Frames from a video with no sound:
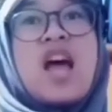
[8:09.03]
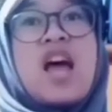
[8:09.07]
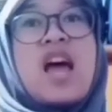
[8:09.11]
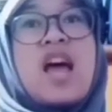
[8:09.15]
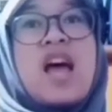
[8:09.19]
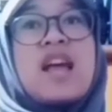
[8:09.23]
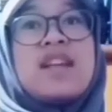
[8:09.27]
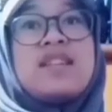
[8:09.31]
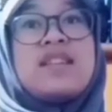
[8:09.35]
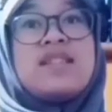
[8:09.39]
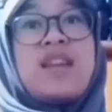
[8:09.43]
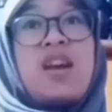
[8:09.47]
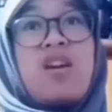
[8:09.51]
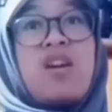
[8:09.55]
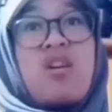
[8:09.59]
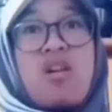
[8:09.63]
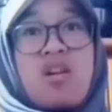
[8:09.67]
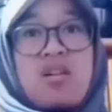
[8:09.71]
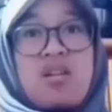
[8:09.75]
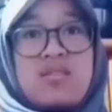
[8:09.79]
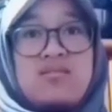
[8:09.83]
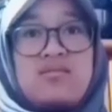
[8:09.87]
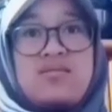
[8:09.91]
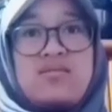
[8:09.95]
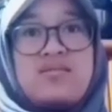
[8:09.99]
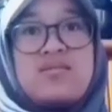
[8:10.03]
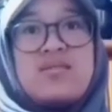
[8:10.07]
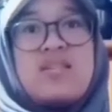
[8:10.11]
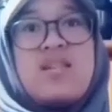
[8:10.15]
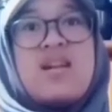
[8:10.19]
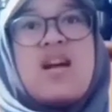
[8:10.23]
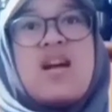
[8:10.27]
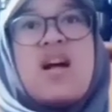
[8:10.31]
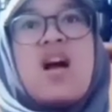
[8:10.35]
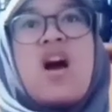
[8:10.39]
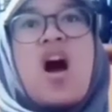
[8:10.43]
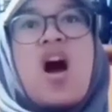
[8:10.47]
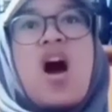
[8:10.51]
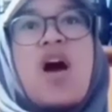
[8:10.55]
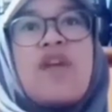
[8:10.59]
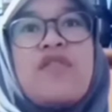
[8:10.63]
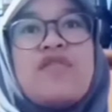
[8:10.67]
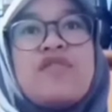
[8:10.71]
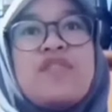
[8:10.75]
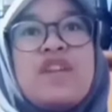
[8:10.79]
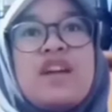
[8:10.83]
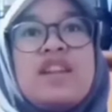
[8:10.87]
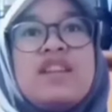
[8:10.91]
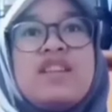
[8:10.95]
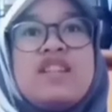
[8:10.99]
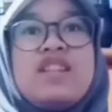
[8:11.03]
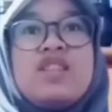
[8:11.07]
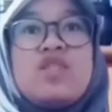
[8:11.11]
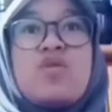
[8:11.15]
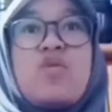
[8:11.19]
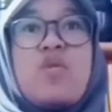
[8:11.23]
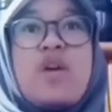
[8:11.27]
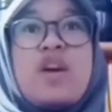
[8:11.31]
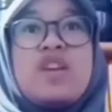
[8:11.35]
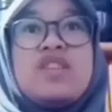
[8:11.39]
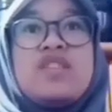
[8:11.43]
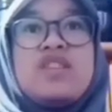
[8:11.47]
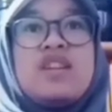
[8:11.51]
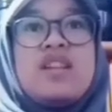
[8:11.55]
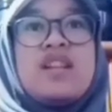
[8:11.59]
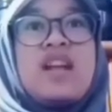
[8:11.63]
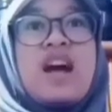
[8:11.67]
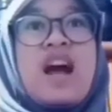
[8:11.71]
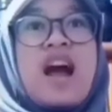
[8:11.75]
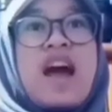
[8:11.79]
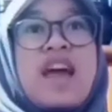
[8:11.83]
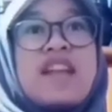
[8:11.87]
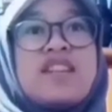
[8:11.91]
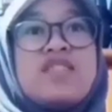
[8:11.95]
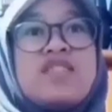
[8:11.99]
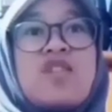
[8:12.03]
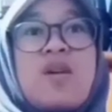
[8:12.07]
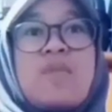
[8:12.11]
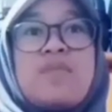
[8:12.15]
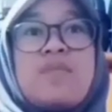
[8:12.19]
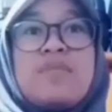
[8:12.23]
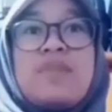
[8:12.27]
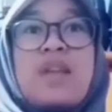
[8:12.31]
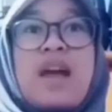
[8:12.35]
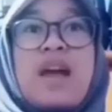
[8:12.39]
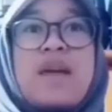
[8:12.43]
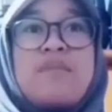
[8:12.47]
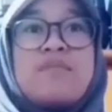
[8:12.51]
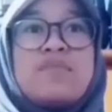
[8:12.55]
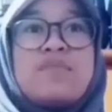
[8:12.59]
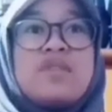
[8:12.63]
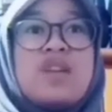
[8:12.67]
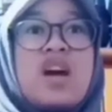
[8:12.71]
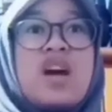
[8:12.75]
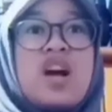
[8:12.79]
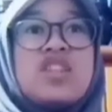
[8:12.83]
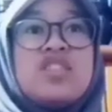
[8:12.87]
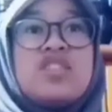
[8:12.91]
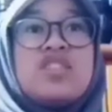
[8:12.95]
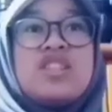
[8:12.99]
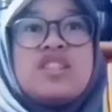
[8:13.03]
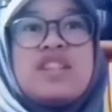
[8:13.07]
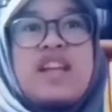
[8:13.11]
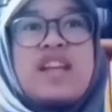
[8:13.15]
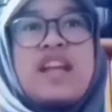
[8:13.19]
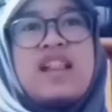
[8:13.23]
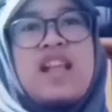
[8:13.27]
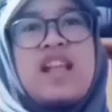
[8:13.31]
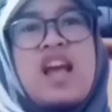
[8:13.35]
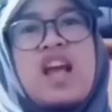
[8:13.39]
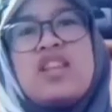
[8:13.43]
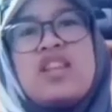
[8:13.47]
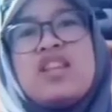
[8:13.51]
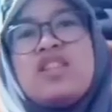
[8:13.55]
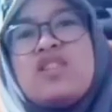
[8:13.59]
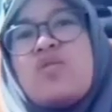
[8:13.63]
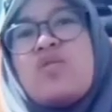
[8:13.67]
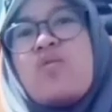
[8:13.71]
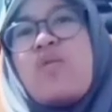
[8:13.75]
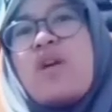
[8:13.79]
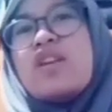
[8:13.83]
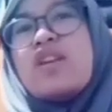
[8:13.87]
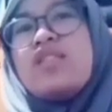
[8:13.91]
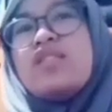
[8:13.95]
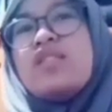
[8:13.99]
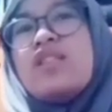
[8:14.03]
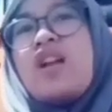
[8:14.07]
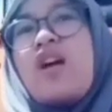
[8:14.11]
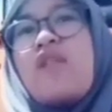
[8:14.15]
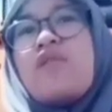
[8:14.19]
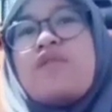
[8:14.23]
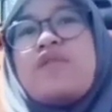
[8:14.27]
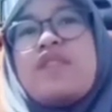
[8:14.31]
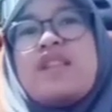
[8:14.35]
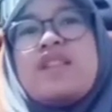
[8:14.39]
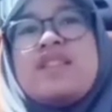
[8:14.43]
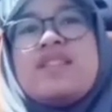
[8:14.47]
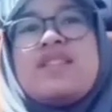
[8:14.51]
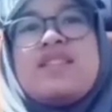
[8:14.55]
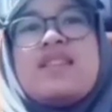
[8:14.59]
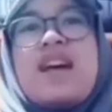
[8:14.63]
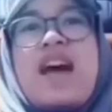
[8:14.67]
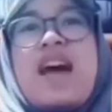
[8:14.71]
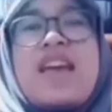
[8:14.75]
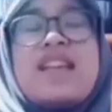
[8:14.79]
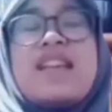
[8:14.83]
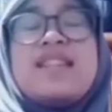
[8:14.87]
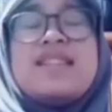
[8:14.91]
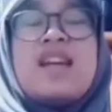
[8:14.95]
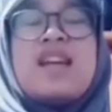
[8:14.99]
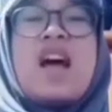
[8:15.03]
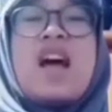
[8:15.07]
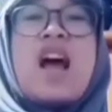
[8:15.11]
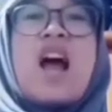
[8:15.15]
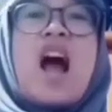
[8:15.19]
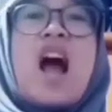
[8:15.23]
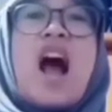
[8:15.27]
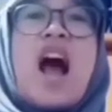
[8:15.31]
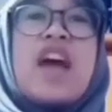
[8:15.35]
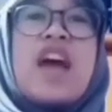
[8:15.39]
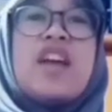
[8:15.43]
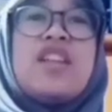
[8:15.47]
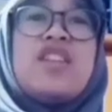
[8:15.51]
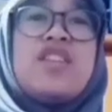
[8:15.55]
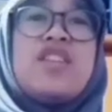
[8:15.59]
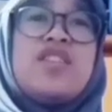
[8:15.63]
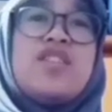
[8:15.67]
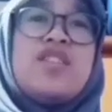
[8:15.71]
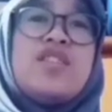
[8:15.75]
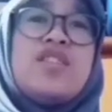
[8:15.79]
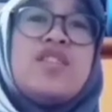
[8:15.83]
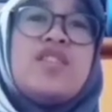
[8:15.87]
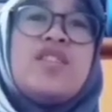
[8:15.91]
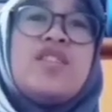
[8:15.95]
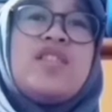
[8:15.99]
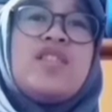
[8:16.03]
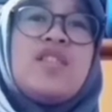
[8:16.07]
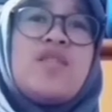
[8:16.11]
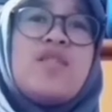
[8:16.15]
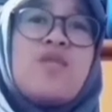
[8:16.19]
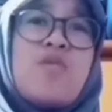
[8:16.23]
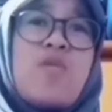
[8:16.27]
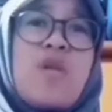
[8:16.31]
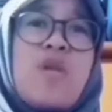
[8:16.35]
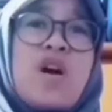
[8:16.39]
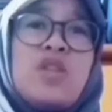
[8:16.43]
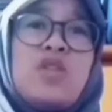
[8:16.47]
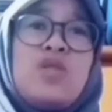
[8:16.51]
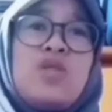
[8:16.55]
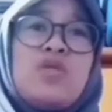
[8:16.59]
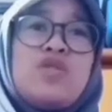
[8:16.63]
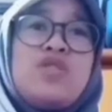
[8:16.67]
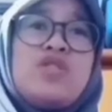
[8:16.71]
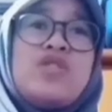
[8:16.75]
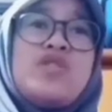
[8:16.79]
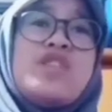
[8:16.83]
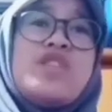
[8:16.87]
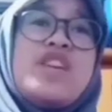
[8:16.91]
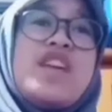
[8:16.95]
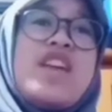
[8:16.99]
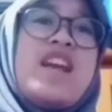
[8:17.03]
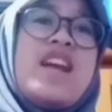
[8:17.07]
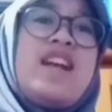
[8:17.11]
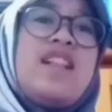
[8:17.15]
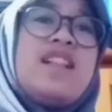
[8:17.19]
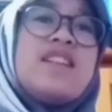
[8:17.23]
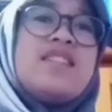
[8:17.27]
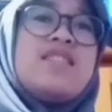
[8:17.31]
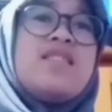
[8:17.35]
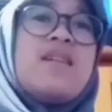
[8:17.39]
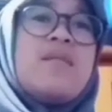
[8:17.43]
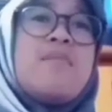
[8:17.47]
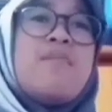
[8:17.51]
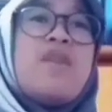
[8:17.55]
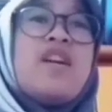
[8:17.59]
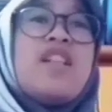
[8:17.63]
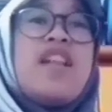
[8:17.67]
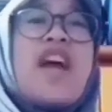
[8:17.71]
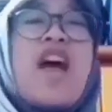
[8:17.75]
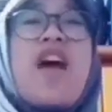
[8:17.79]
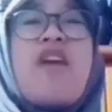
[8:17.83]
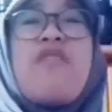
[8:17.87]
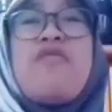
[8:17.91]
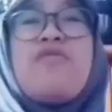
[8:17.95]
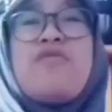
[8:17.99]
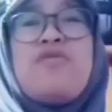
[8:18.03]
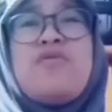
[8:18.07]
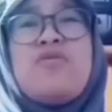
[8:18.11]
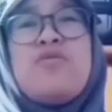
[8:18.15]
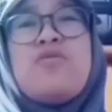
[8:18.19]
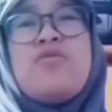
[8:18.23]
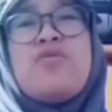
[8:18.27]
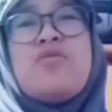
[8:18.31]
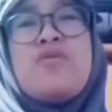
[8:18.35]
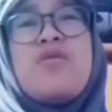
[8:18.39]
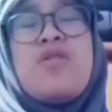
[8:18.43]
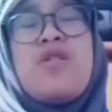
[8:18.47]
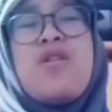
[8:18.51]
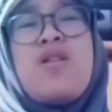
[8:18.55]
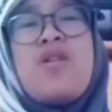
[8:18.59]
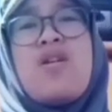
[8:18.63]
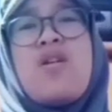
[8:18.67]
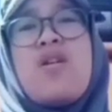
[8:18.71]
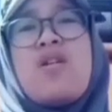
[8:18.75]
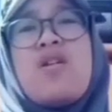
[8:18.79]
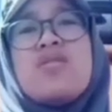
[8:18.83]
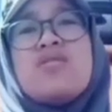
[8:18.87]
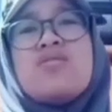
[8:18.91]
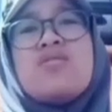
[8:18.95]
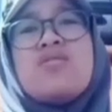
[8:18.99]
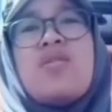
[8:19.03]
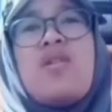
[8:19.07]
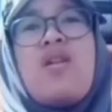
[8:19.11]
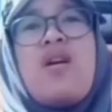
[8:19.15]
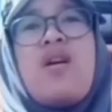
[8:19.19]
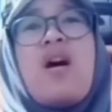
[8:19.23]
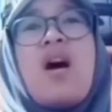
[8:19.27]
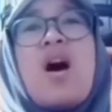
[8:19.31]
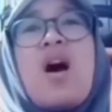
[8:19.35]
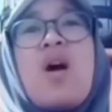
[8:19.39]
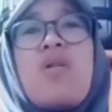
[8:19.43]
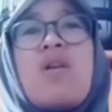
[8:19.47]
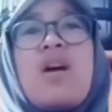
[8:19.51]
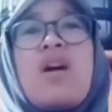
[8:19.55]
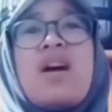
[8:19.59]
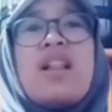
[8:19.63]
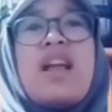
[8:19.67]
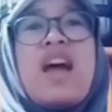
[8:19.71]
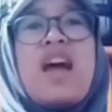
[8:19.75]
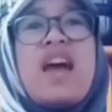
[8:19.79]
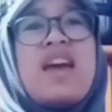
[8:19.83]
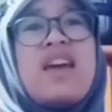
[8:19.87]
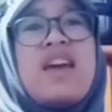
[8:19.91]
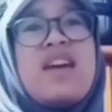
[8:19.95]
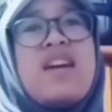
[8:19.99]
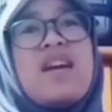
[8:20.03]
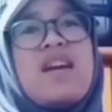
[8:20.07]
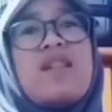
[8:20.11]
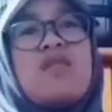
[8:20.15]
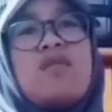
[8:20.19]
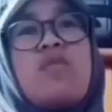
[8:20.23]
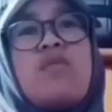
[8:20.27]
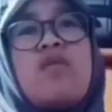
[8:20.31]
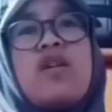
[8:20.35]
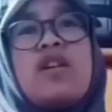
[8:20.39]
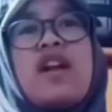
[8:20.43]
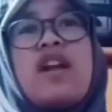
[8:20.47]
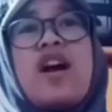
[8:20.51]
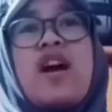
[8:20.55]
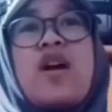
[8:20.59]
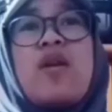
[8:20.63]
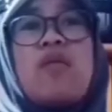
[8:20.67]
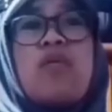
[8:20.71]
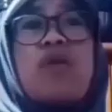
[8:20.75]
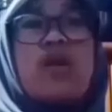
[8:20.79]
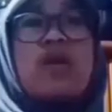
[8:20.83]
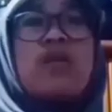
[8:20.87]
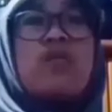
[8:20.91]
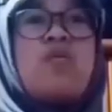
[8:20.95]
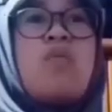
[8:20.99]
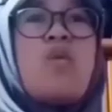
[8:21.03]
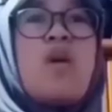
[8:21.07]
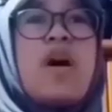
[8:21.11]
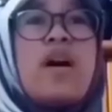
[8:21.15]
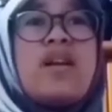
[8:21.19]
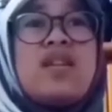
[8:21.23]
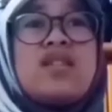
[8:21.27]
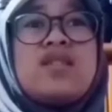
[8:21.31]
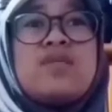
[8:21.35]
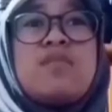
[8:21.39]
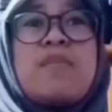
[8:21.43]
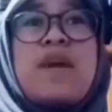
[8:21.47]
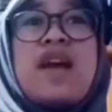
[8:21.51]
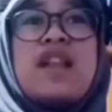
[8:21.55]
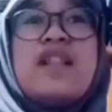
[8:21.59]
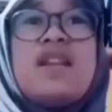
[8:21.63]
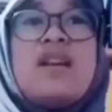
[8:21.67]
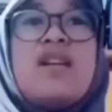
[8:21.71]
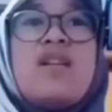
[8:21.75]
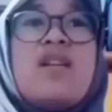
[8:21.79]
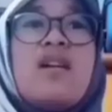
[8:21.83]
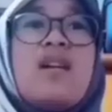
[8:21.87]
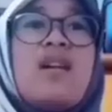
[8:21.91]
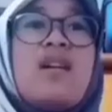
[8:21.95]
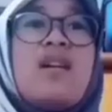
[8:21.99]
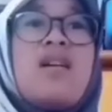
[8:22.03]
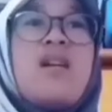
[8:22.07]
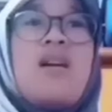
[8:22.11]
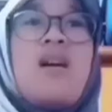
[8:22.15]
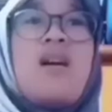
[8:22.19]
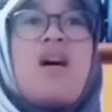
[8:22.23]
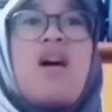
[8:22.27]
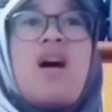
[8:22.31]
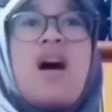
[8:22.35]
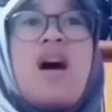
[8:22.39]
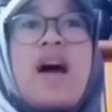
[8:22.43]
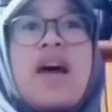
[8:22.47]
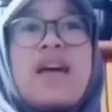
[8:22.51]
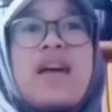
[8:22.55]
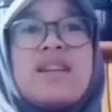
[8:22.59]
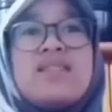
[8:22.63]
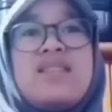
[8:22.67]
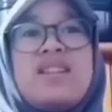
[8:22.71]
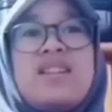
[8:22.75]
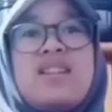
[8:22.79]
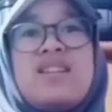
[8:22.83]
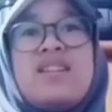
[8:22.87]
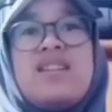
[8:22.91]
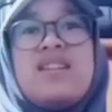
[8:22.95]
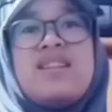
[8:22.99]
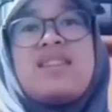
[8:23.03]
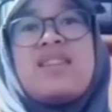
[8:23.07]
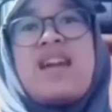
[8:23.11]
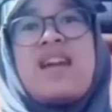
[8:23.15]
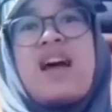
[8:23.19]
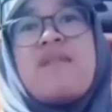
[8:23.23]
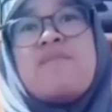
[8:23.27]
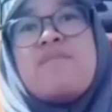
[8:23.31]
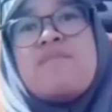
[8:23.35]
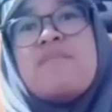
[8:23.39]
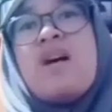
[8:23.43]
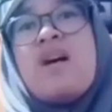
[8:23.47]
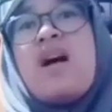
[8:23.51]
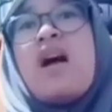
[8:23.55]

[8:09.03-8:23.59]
Second, often this question hides sometimes underneath. This question often says, I don't want to study English, but I have to. So how can I get what I want while spending as little time